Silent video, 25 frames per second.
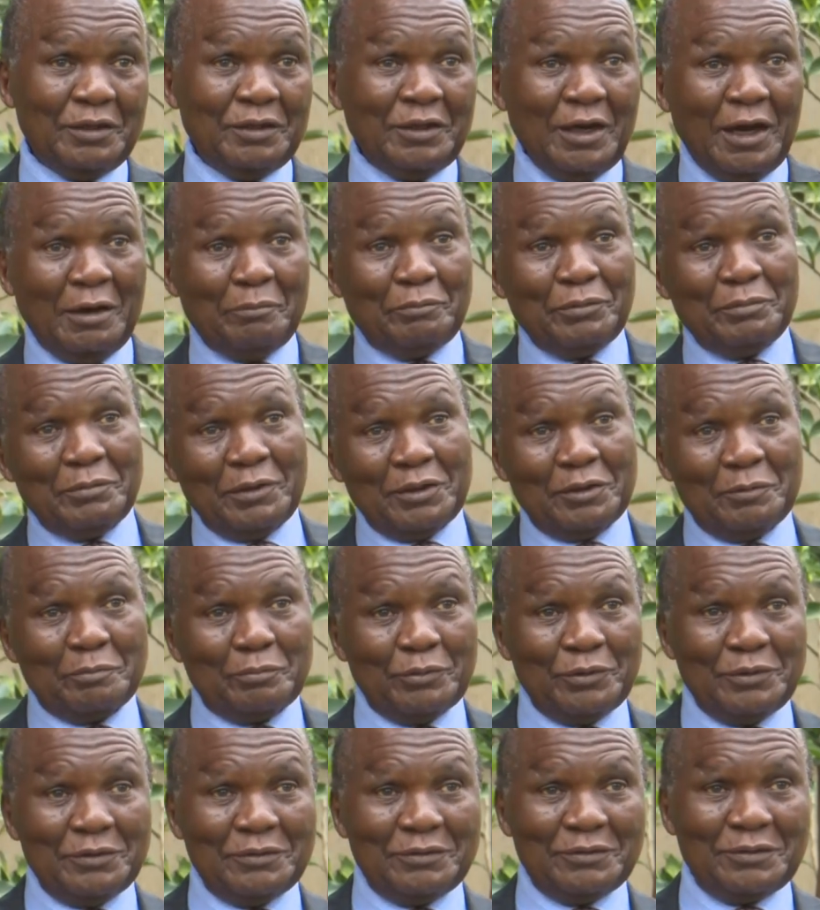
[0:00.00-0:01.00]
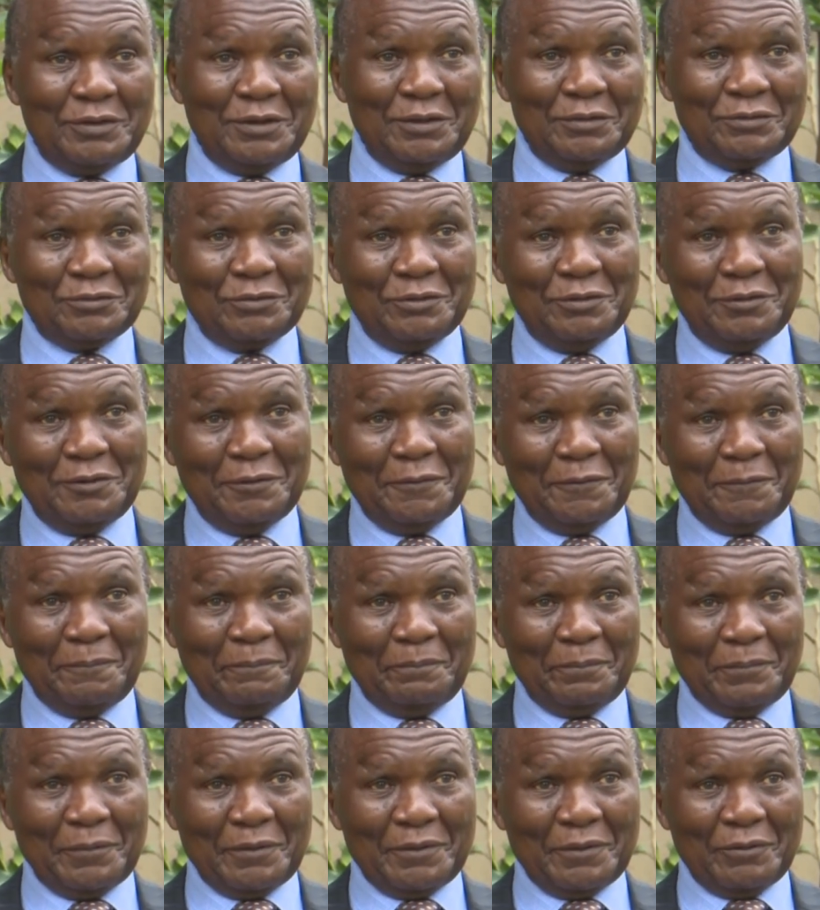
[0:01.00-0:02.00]
dump him at the police station,
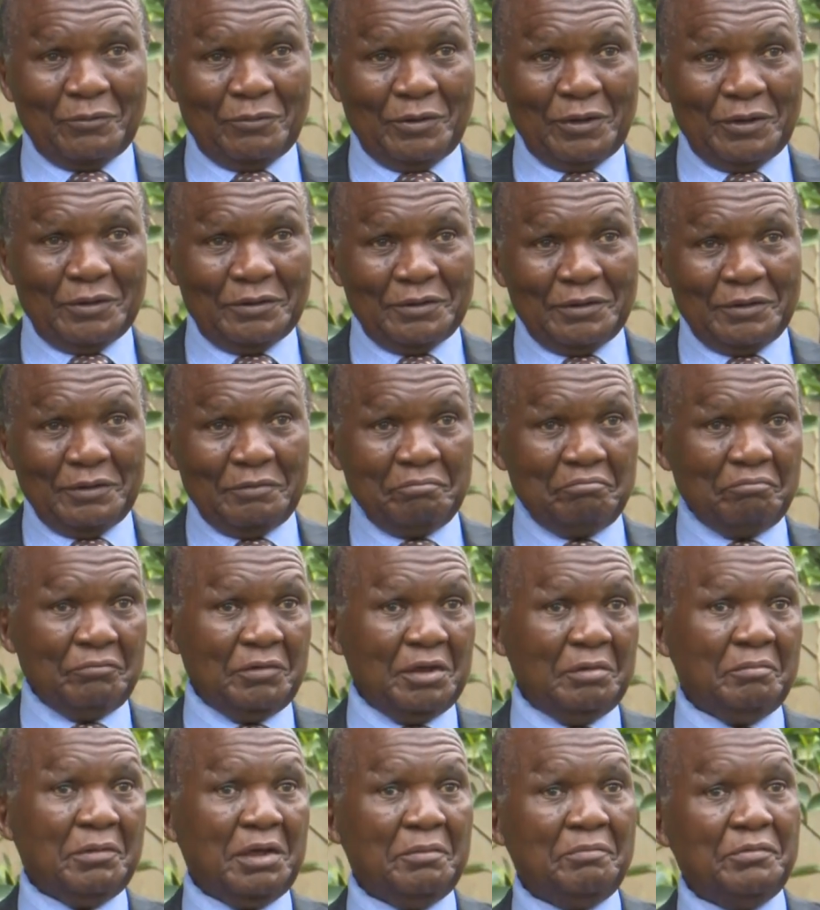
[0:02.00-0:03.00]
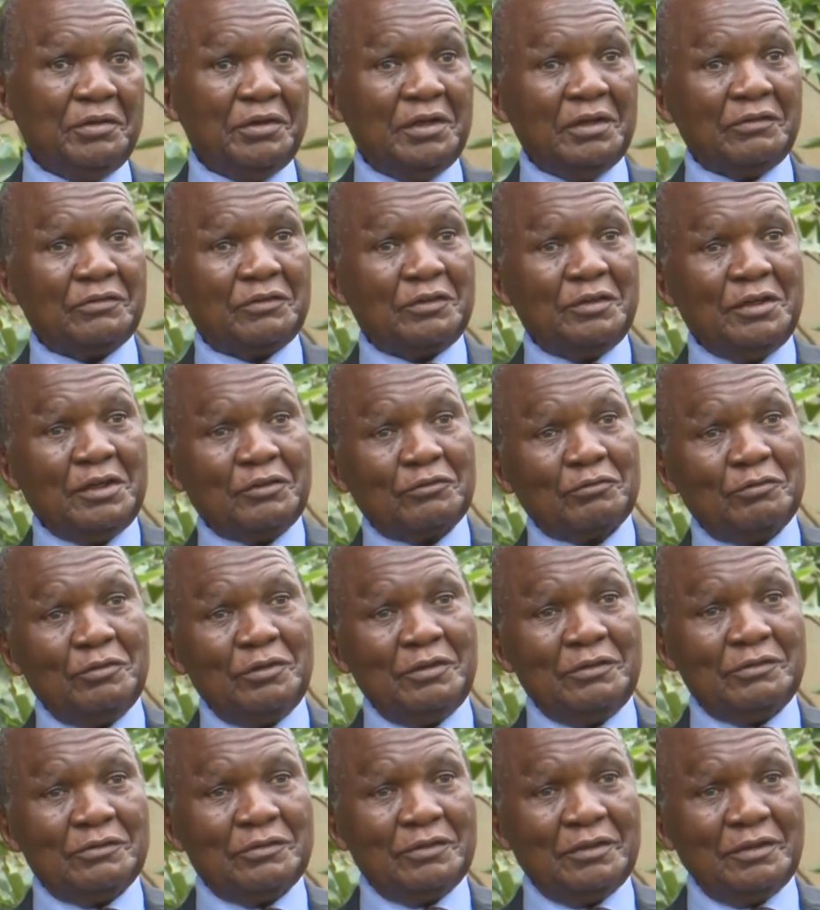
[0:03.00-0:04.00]
right? And maybe
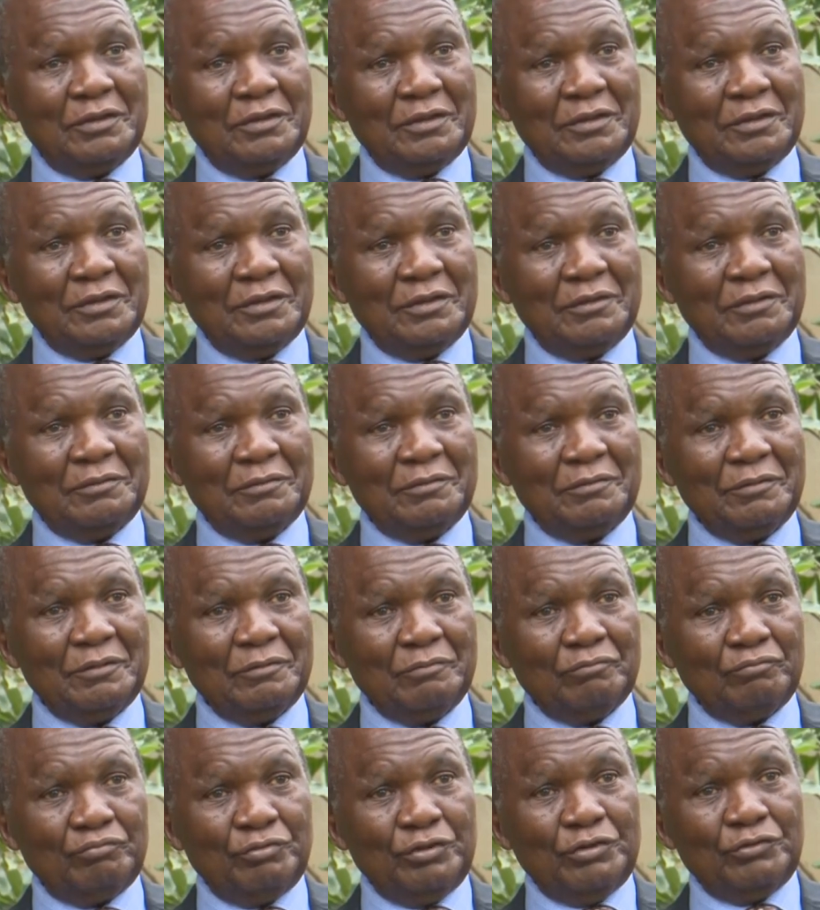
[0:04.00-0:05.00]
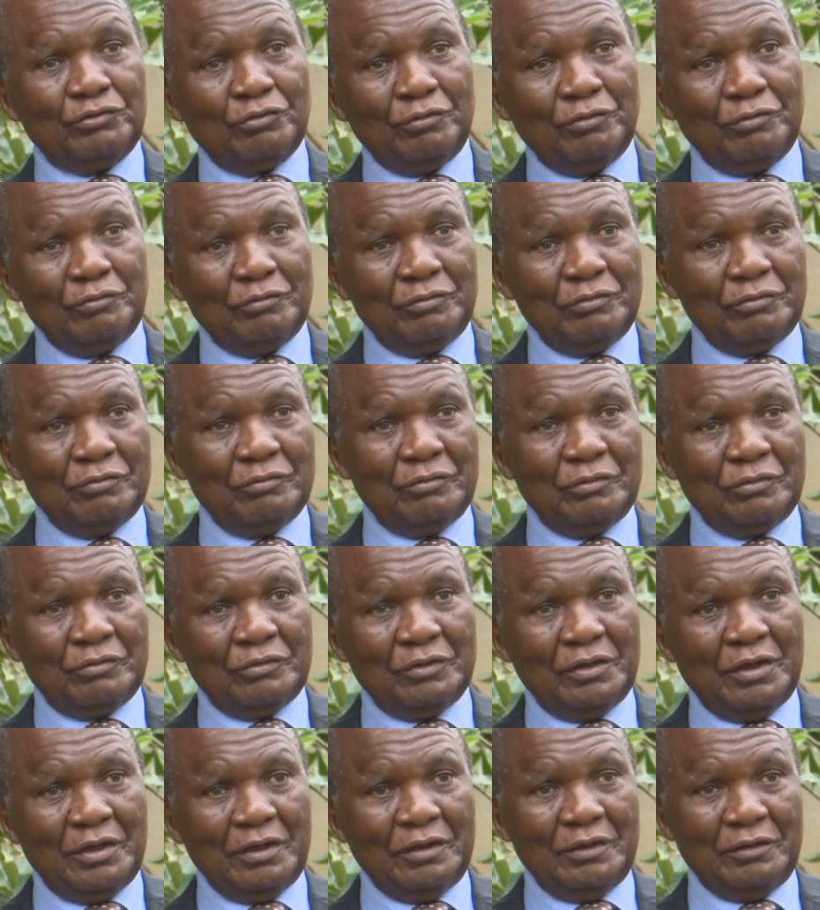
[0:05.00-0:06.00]
destination is a prison,
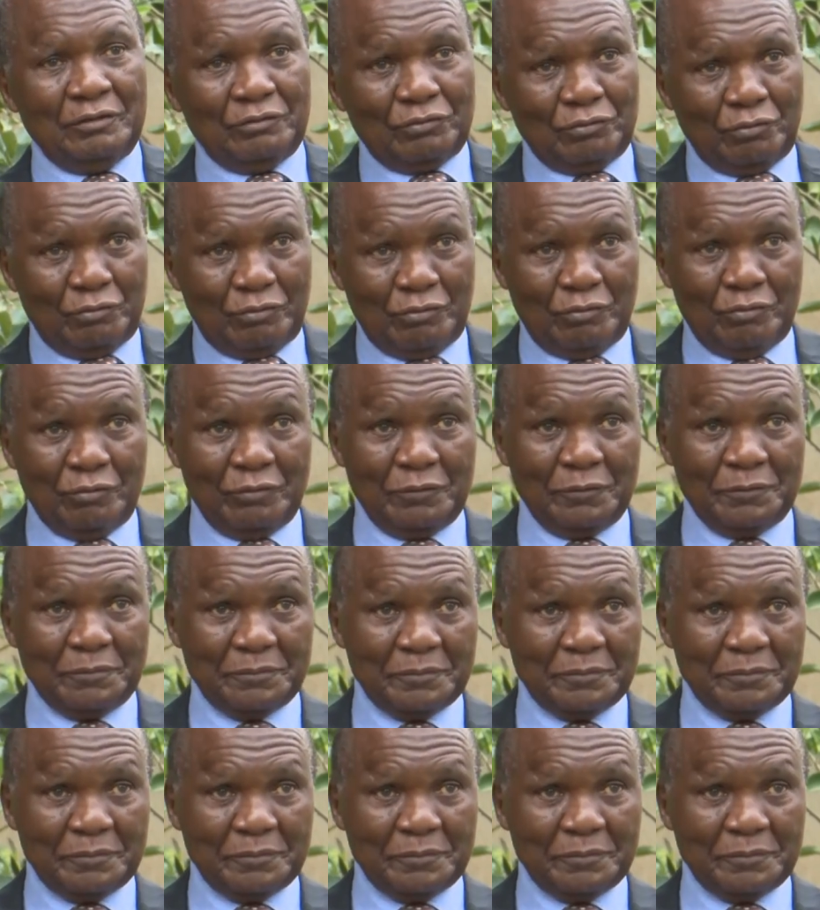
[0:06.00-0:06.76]
Zira, and so on.